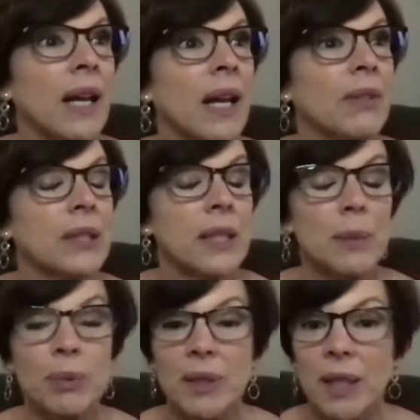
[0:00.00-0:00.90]
have a
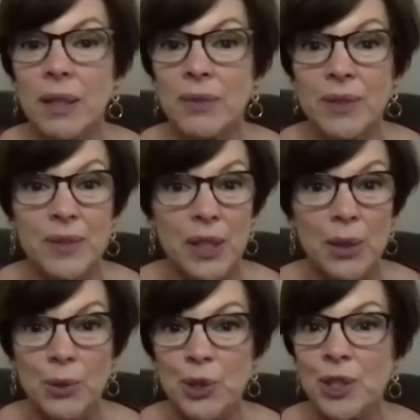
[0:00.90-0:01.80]
deep love of the
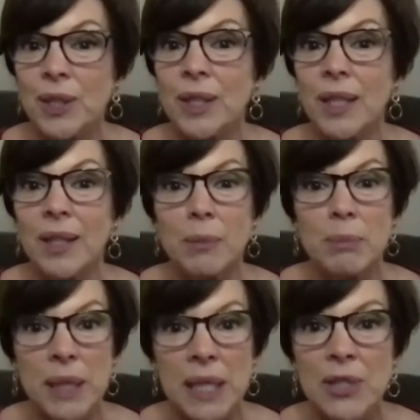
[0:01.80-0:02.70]
ocean and the
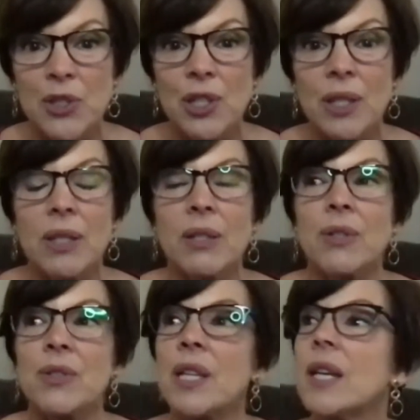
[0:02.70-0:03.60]
beach, and
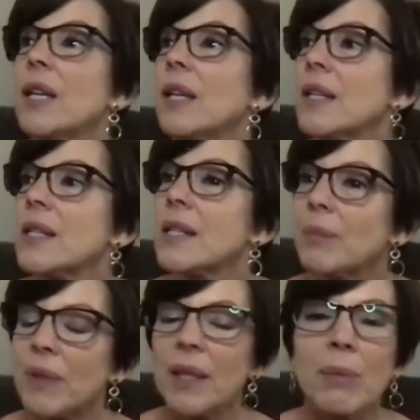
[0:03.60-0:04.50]
there's
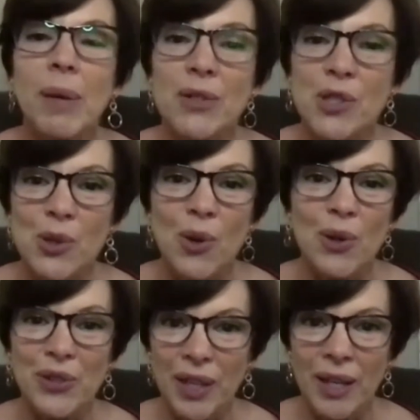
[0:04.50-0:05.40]
something about
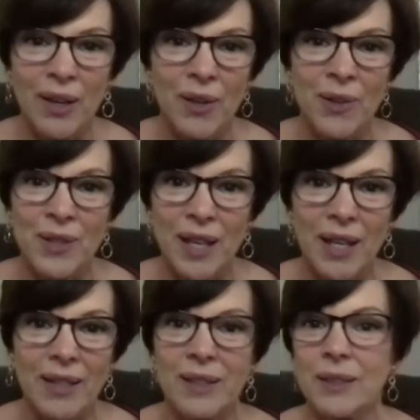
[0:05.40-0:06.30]
salt air
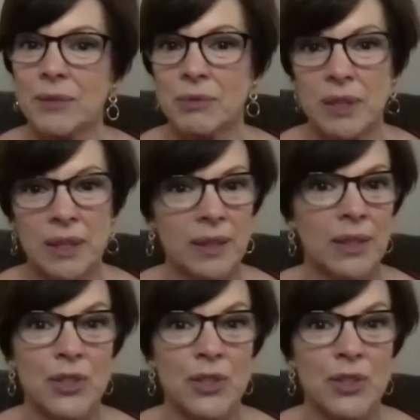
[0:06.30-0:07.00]
that really